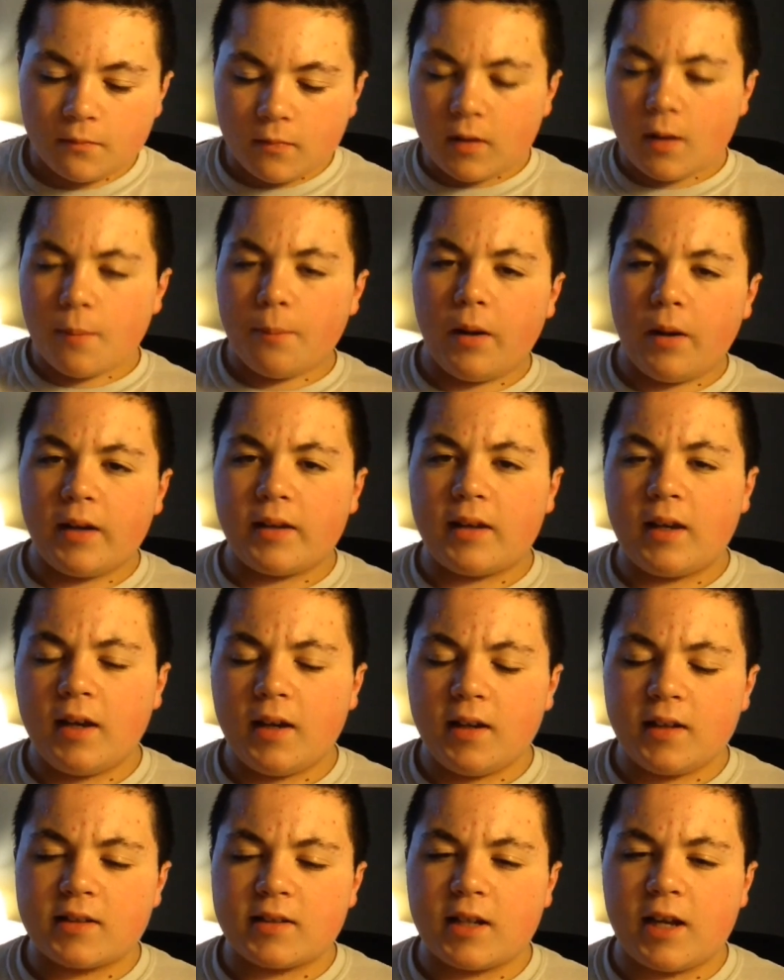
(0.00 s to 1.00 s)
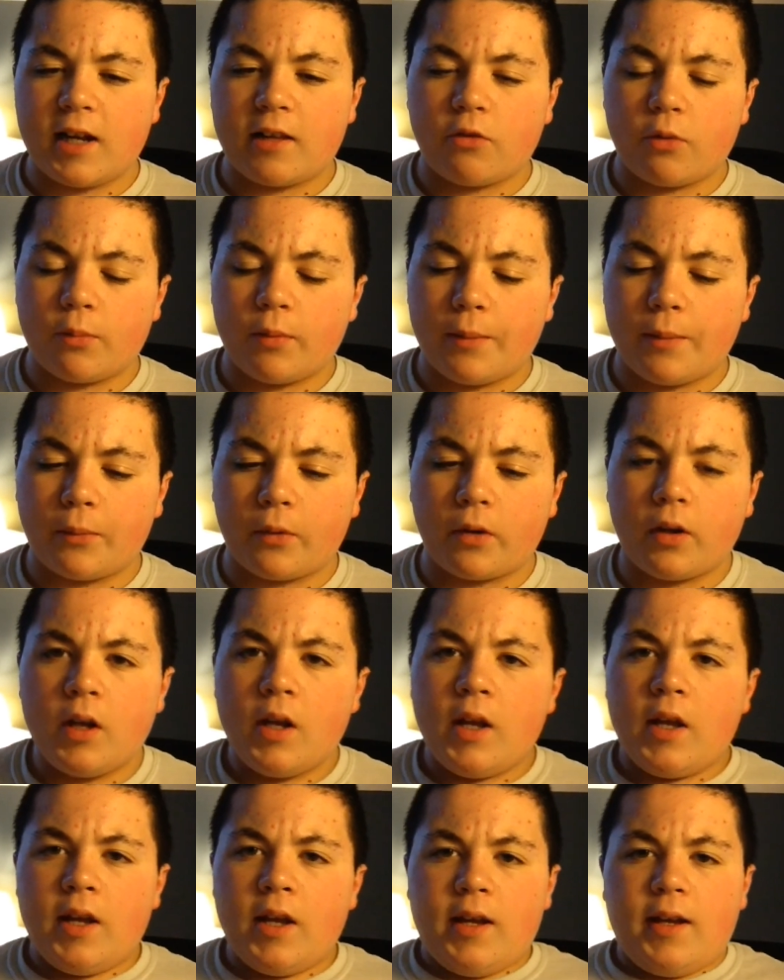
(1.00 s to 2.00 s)
But I can't exactly remember
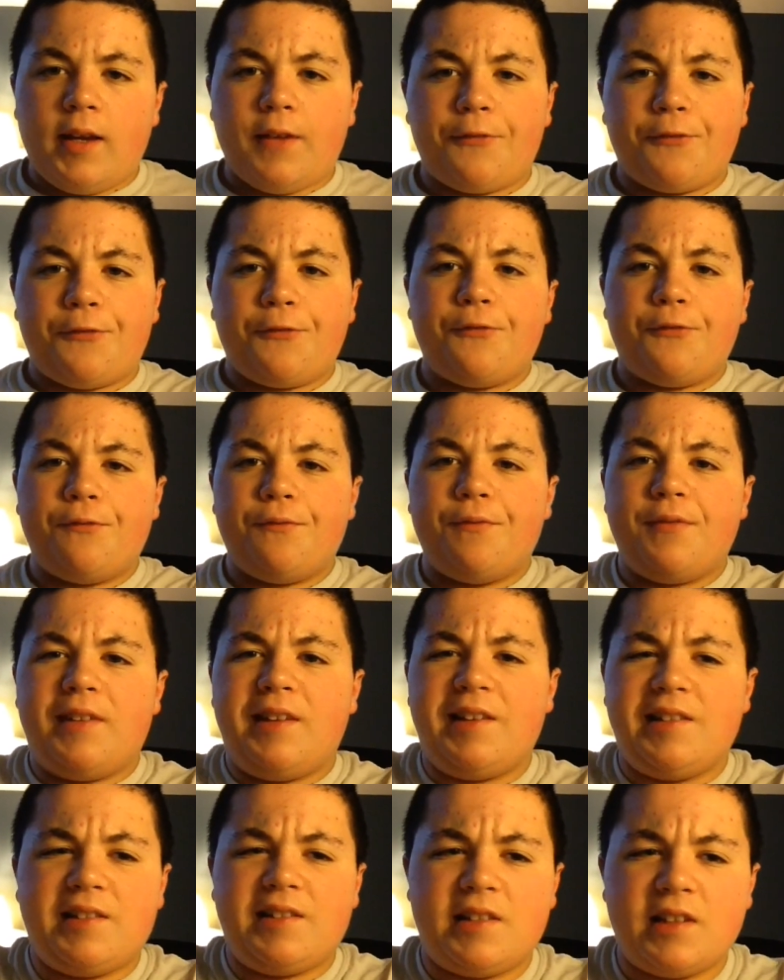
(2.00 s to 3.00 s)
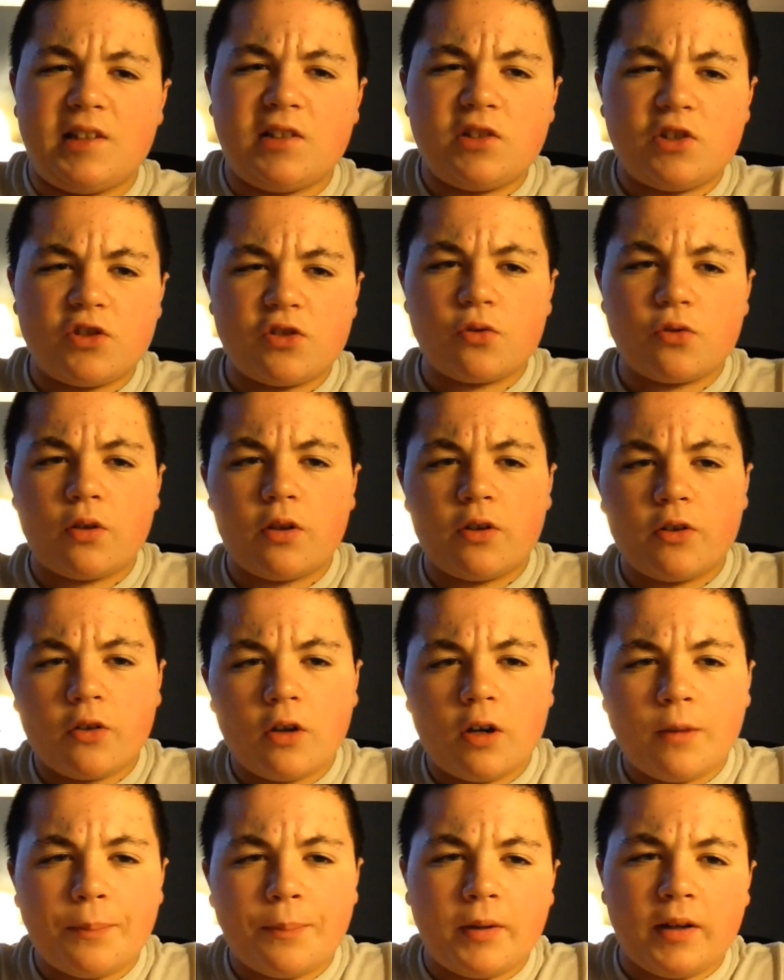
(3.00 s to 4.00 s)
if he did destroy it or
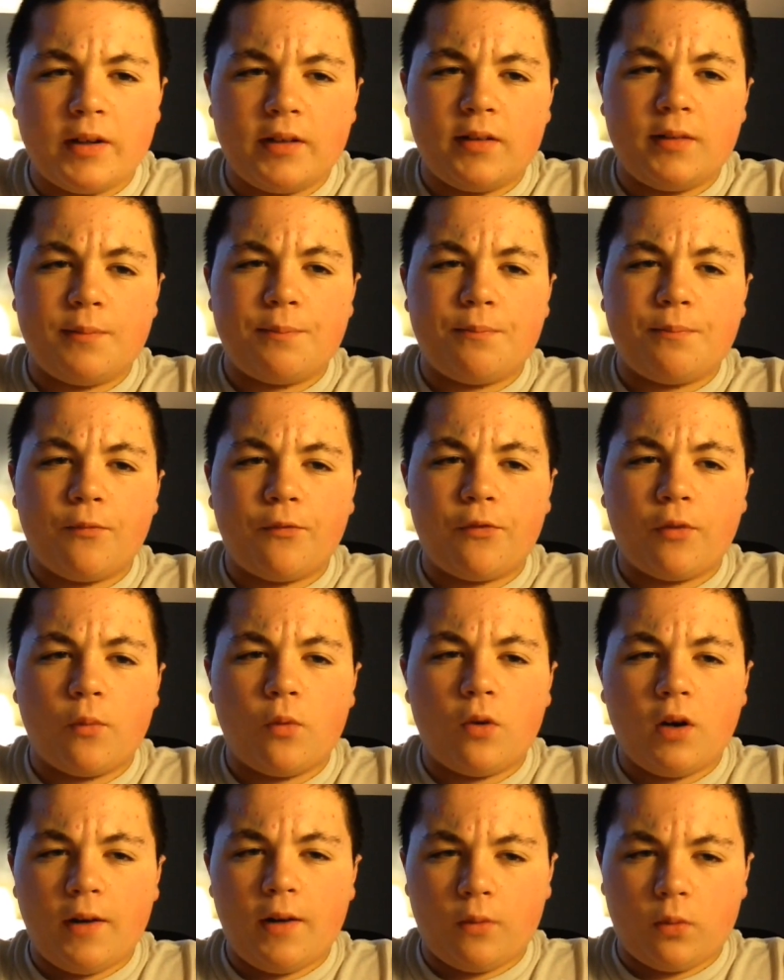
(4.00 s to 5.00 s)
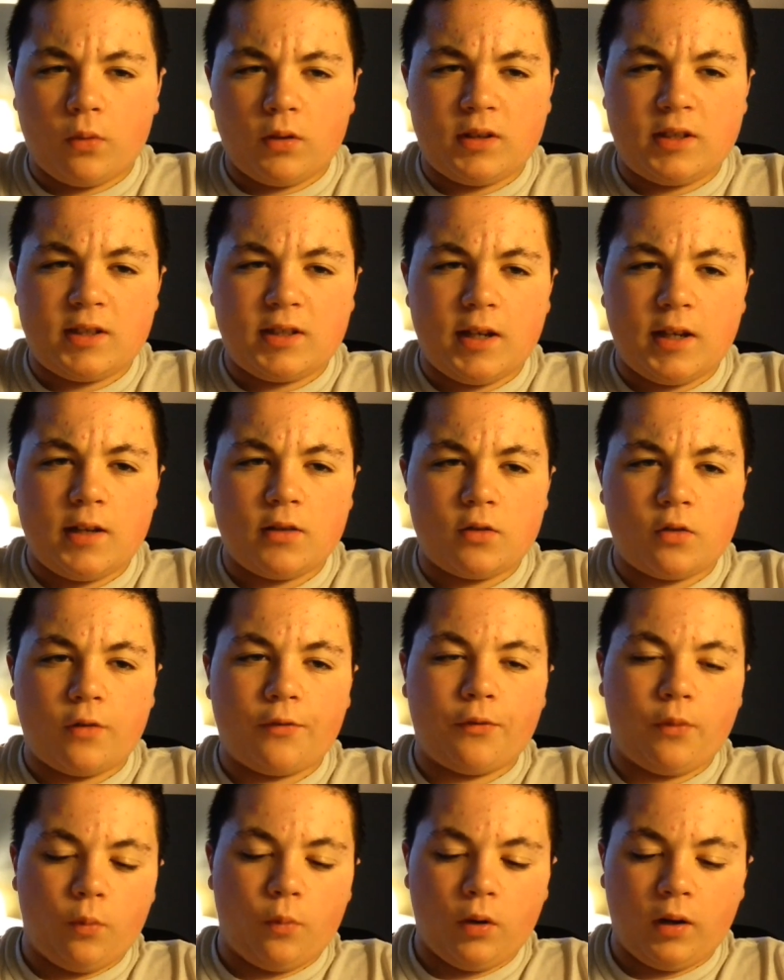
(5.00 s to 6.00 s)
not, but from what everyone says
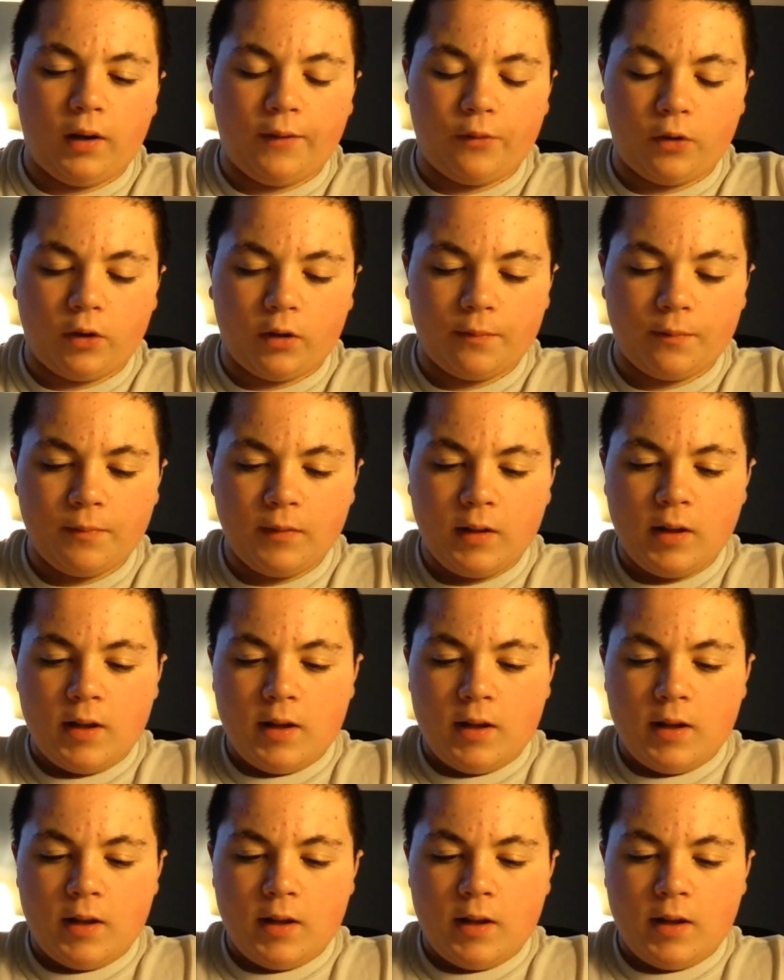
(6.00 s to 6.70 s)
or from what I've heard,